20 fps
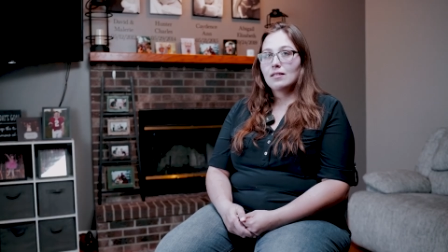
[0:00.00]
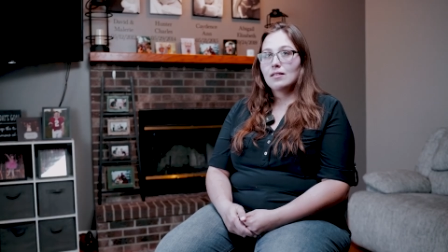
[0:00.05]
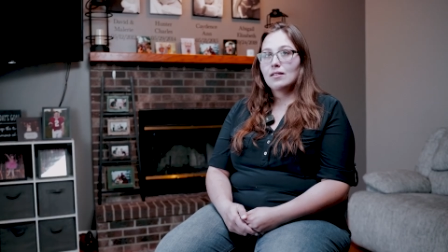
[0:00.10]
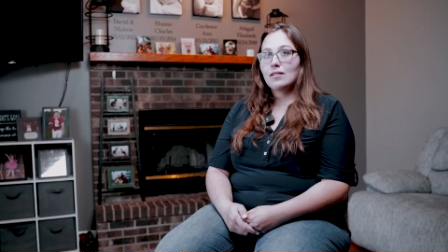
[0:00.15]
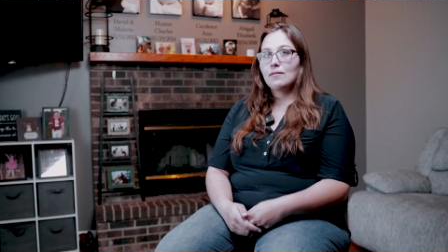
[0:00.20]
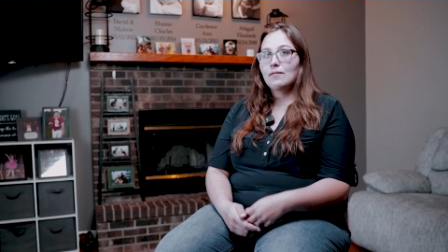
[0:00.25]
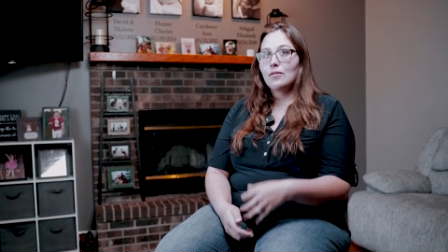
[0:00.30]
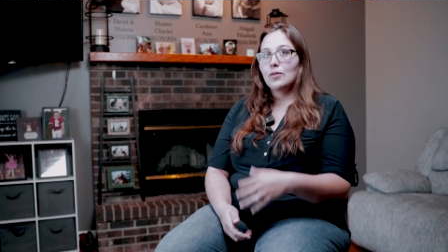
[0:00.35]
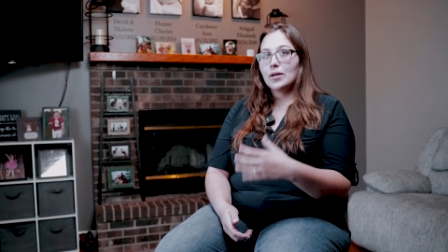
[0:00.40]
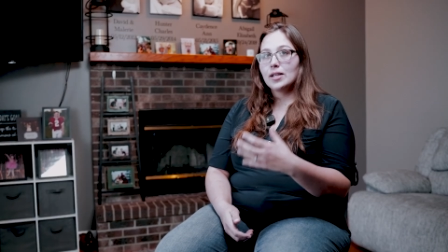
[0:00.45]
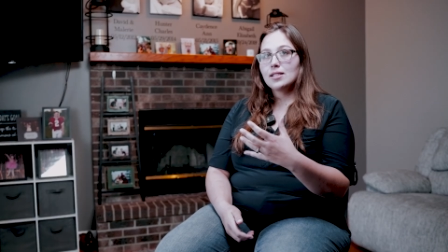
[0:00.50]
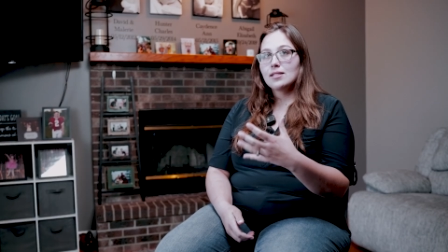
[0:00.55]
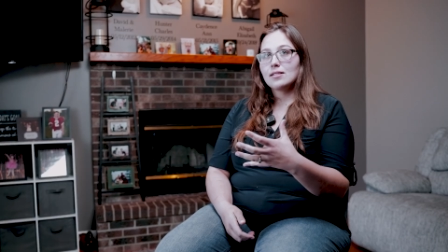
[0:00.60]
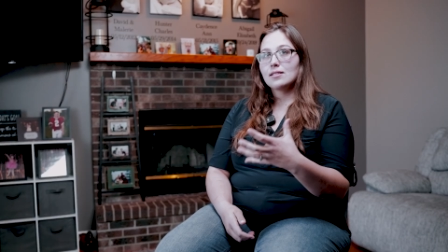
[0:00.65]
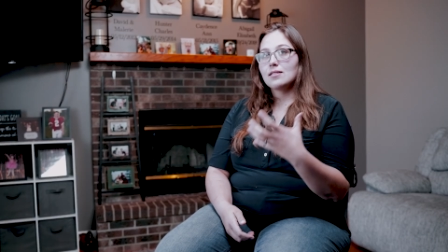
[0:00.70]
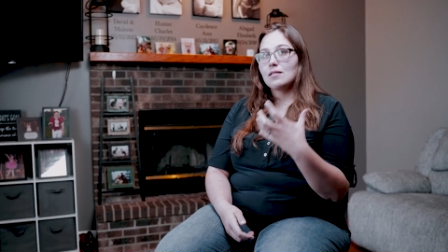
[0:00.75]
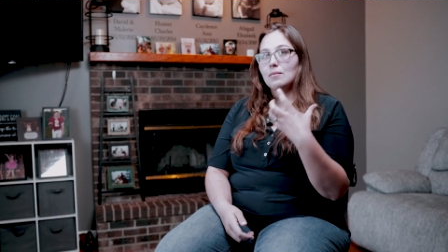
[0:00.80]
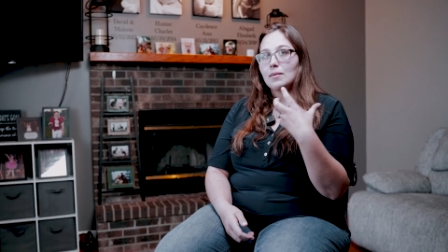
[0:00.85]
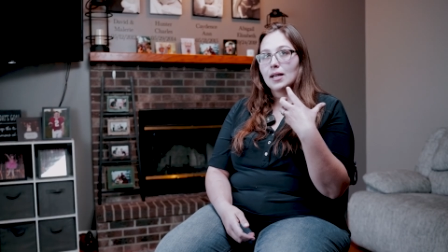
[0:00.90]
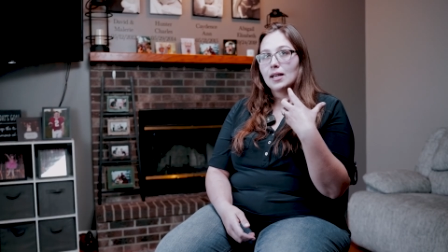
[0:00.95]
The
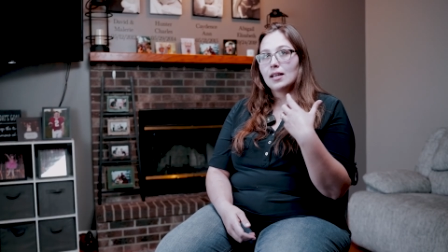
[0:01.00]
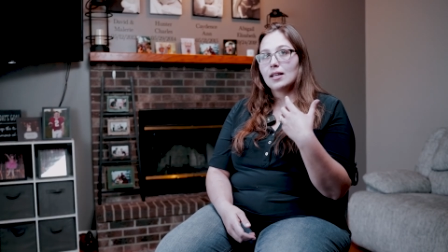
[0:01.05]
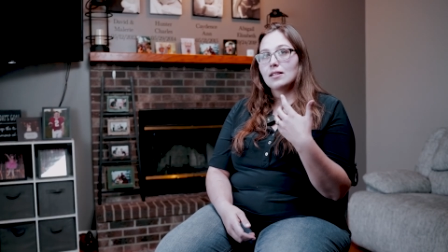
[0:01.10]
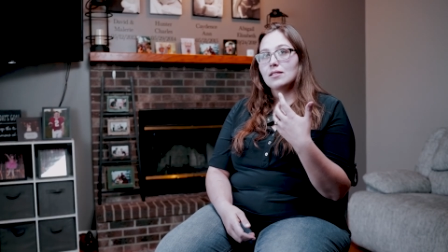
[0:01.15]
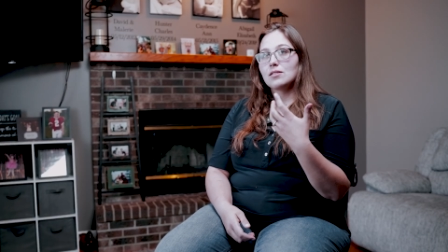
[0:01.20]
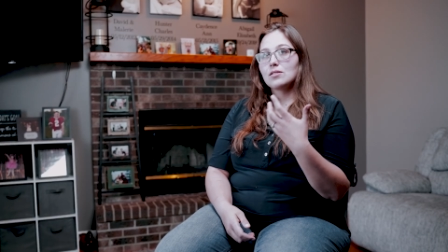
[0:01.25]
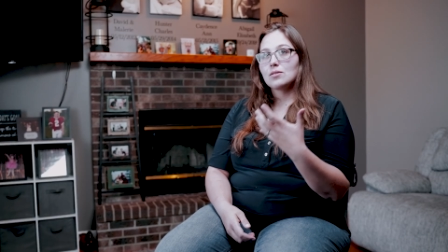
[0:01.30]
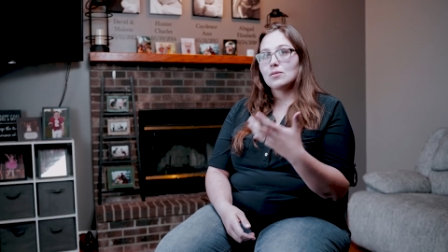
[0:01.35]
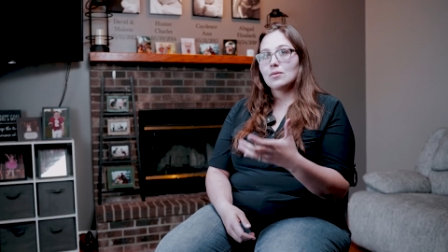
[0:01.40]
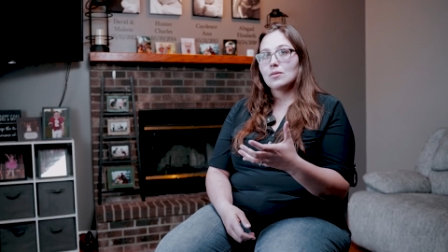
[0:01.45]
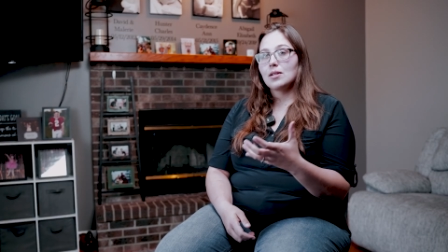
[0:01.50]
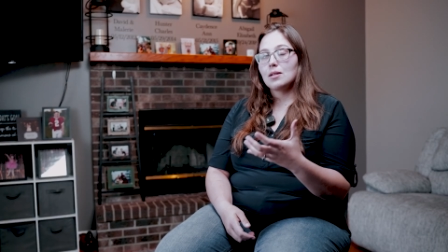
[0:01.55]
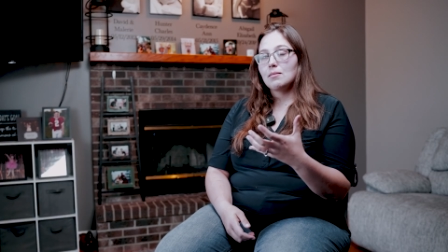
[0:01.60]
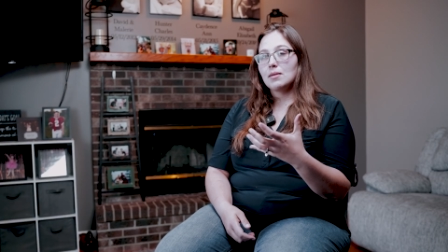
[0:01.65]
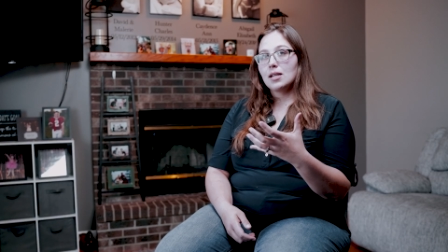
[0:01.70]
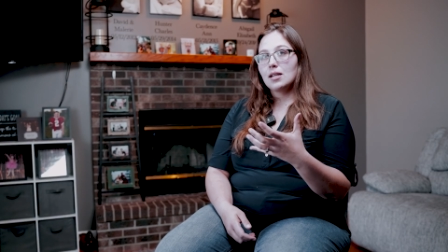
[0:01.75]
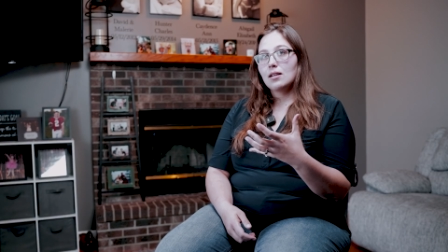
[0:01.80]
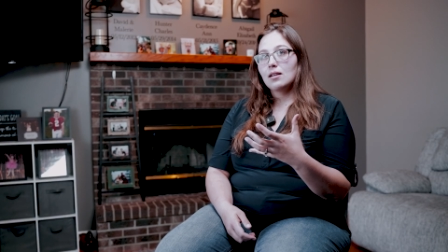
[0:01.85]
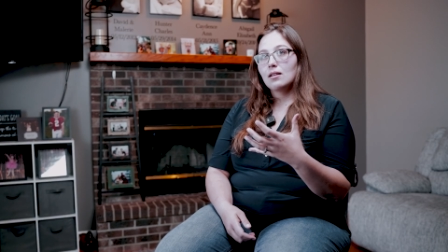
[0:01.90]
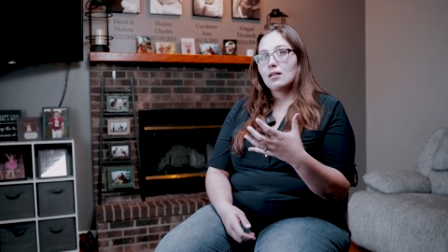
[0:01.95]
voices of my kids
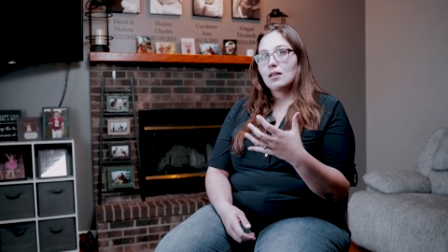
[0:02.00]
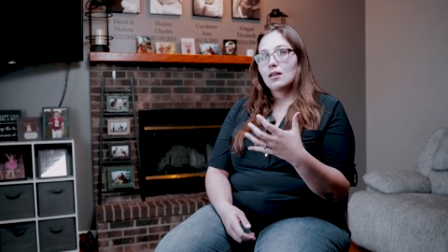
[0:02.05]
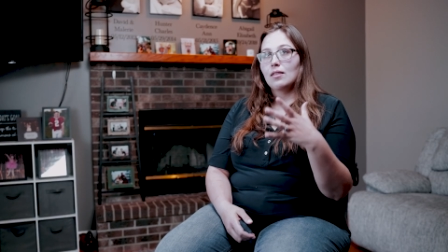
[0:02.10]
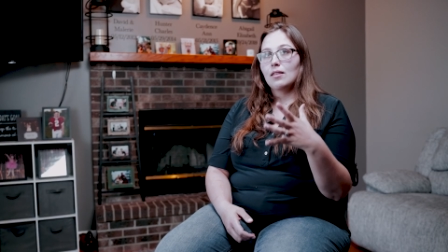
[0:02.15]
screaming,